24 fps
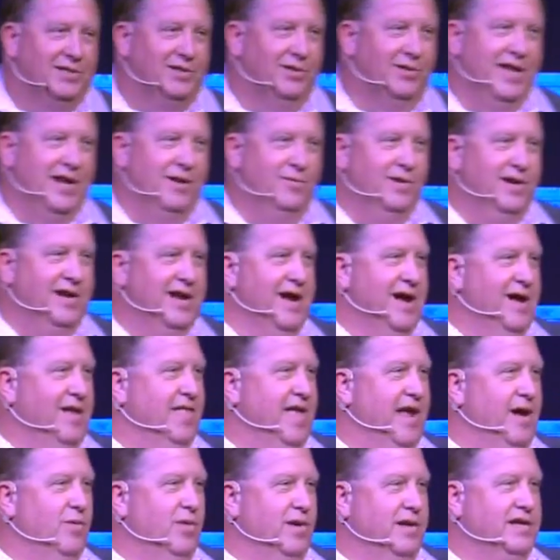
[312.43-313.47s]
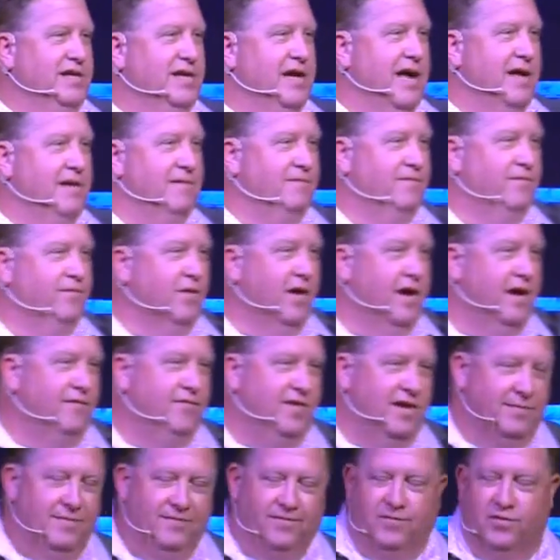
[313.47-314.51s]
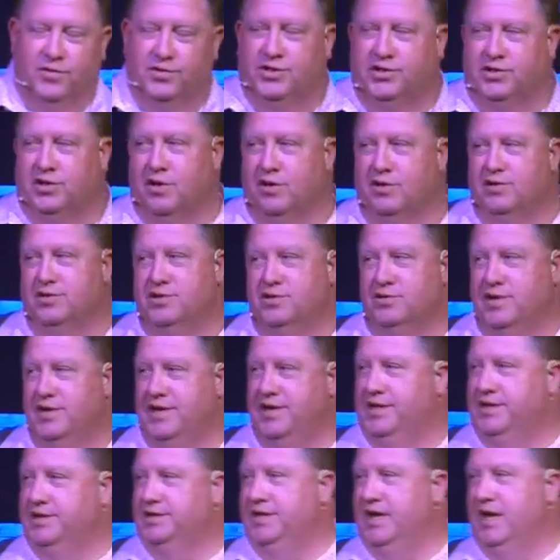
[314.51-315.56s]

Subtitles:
they would cut in front of them for surgeries.